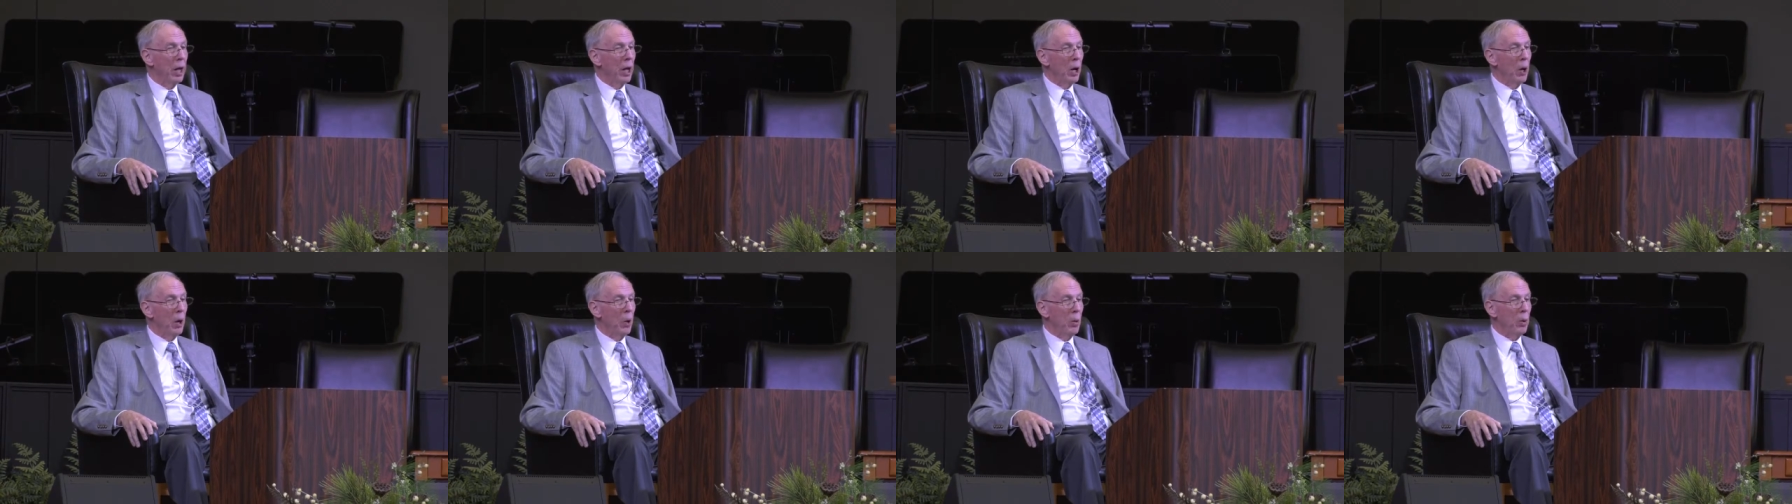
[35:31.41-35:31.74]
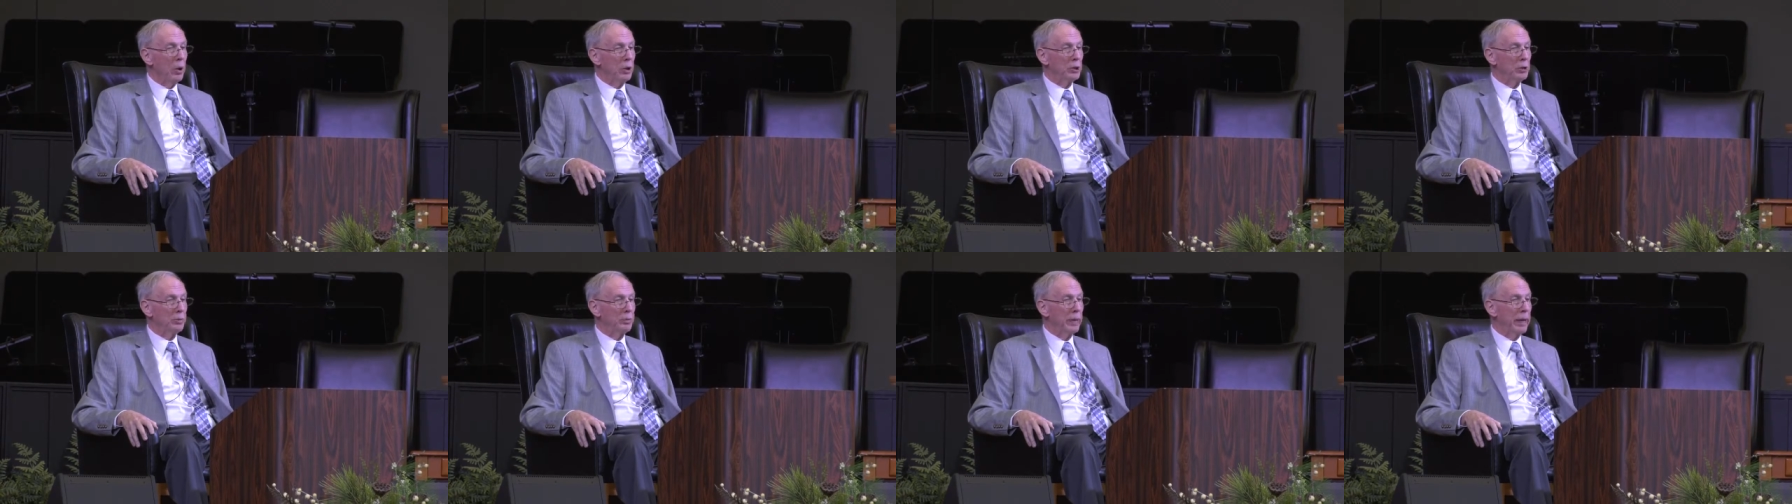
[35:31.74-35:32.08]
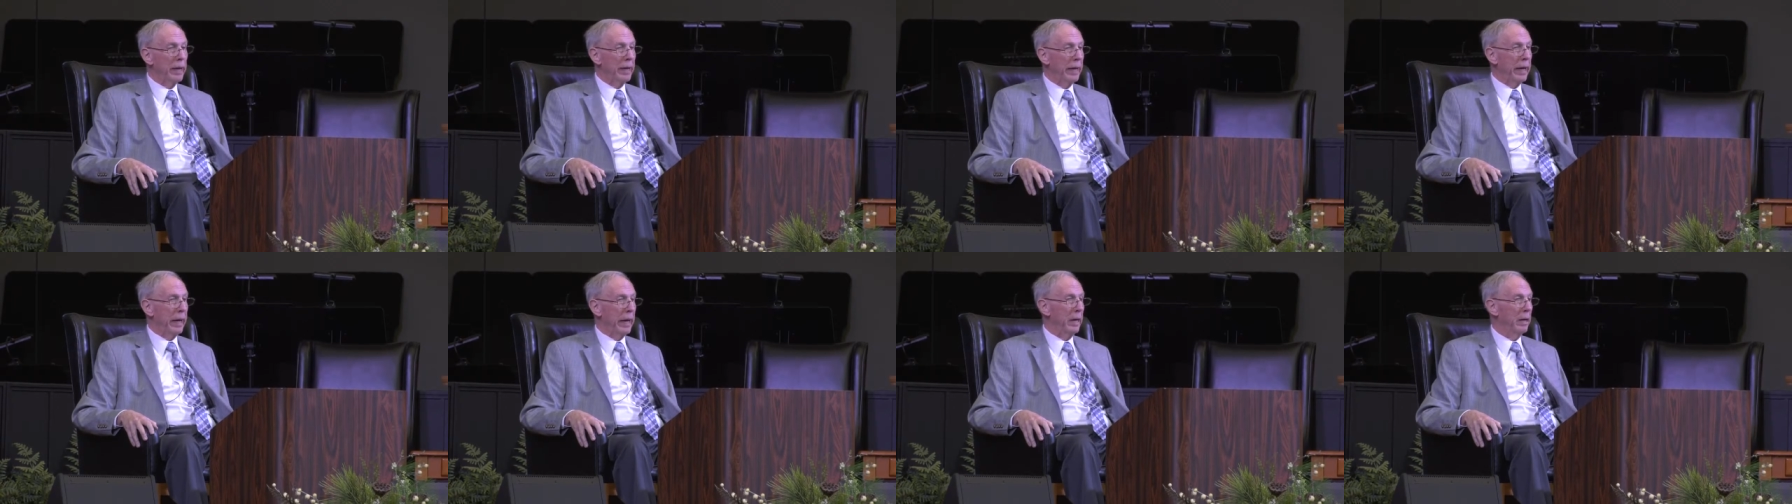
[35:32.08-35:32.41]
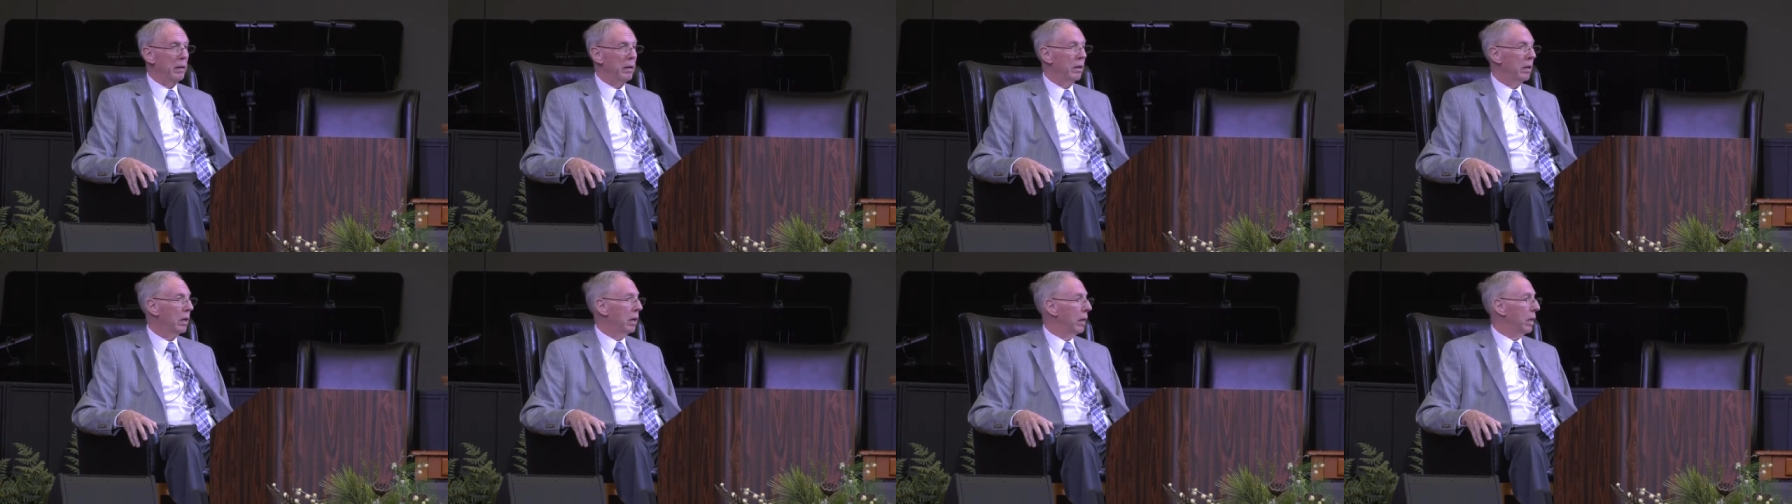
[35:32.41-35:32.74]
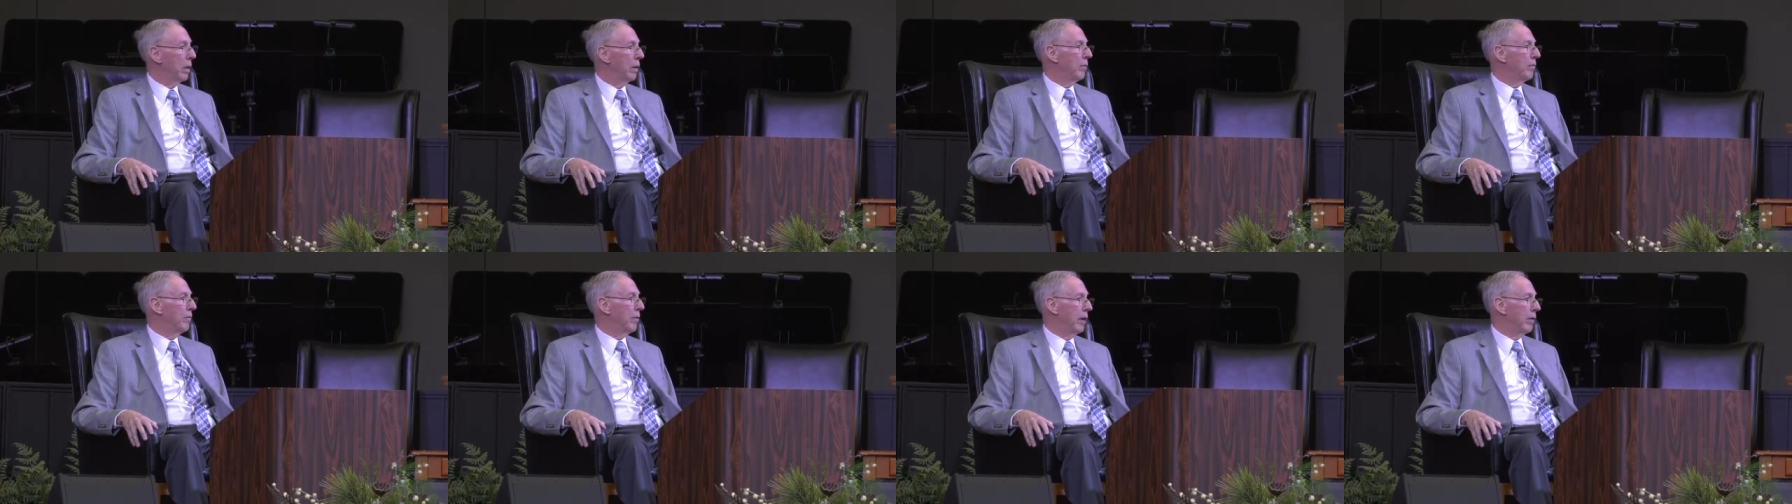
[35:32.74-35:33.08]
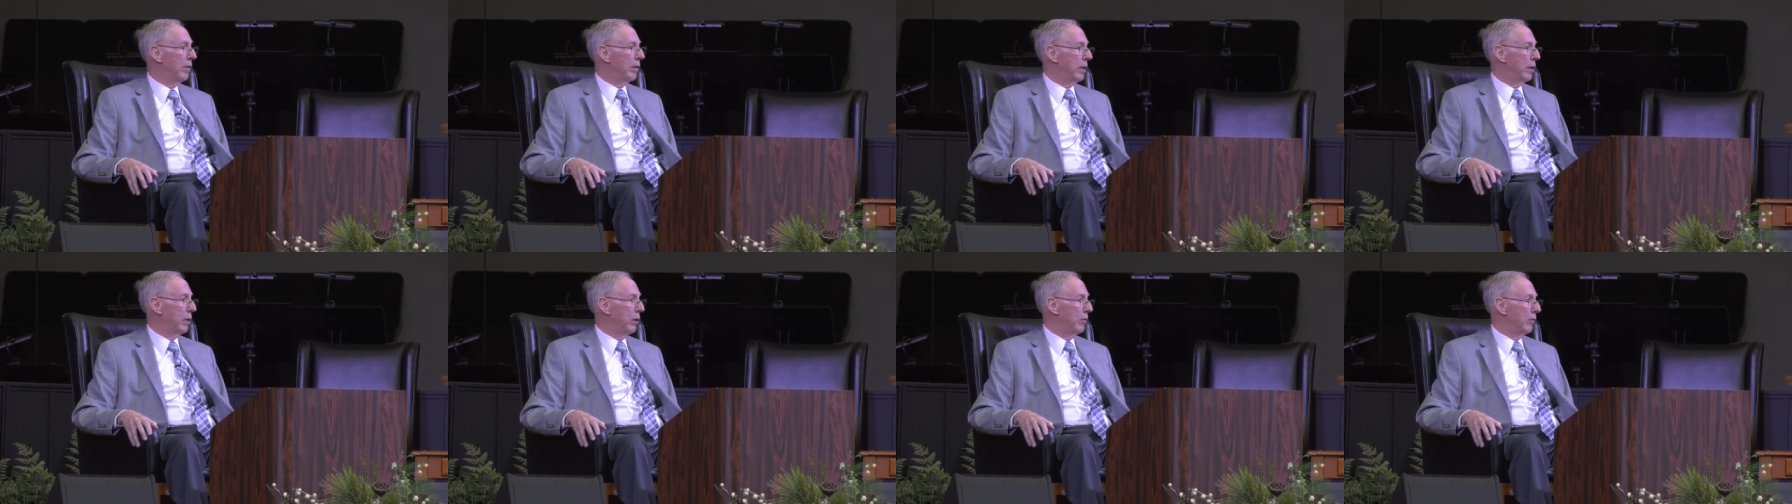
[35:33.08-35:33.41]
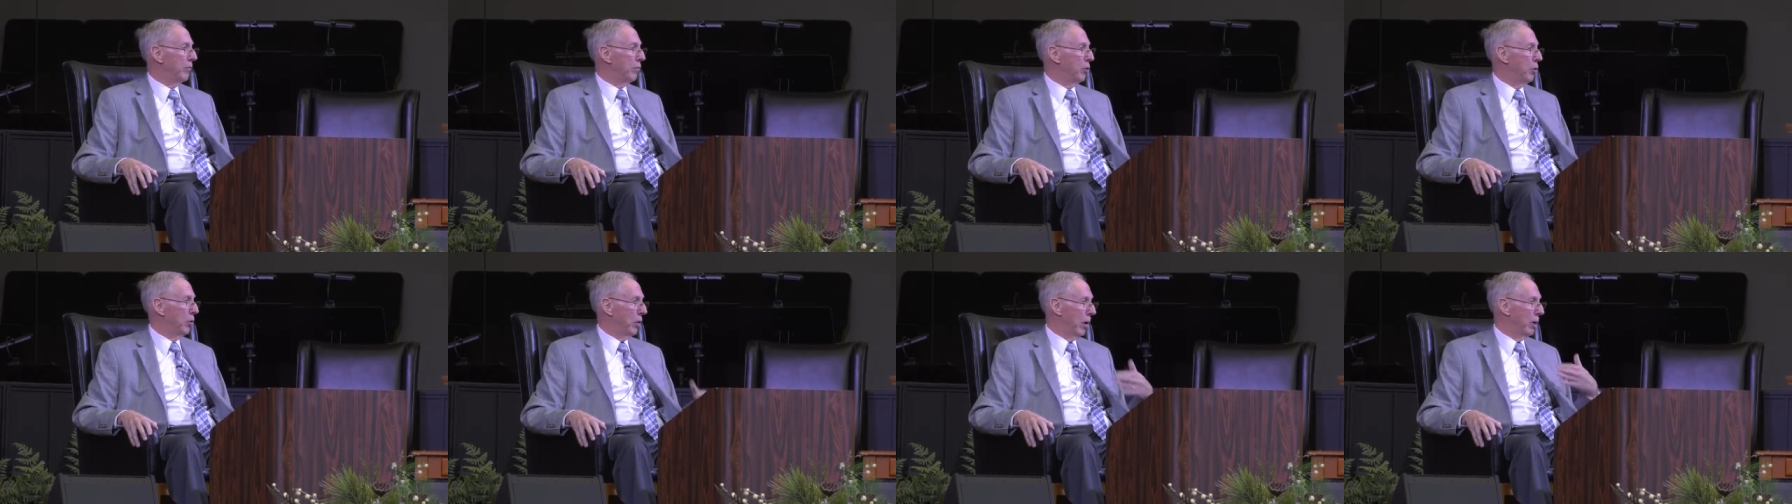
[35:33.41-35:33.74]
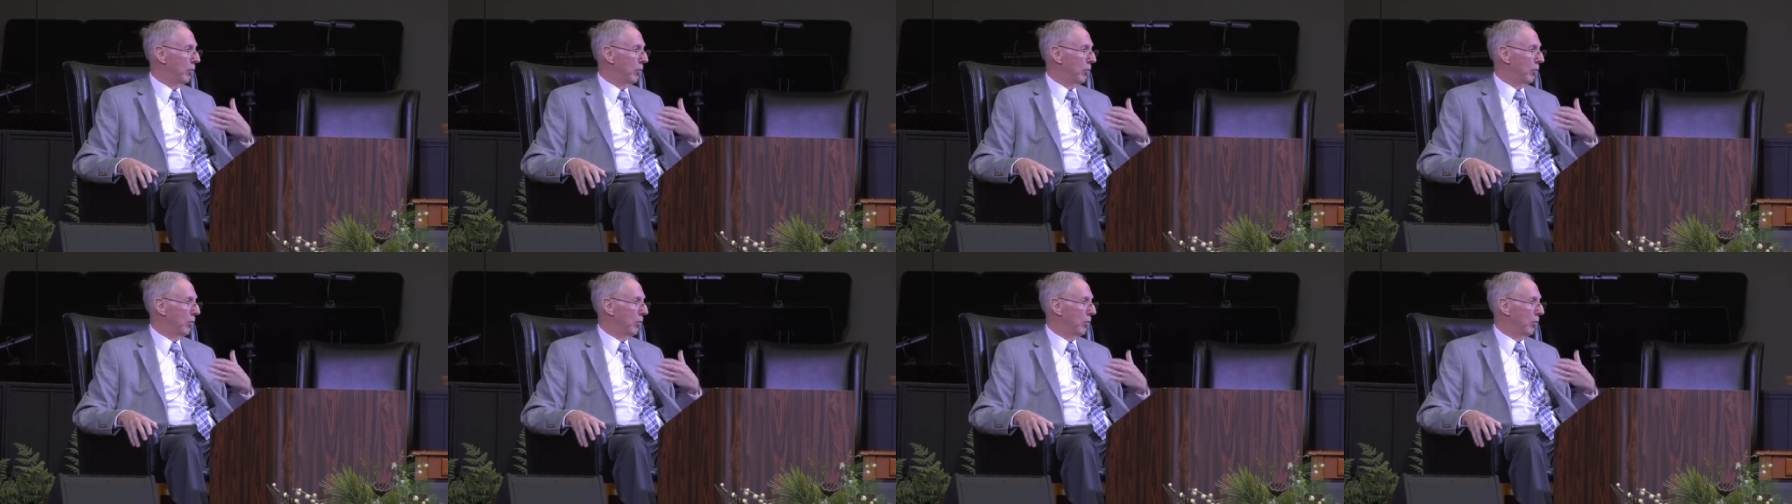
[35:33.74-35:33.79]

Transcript: who was making very good food.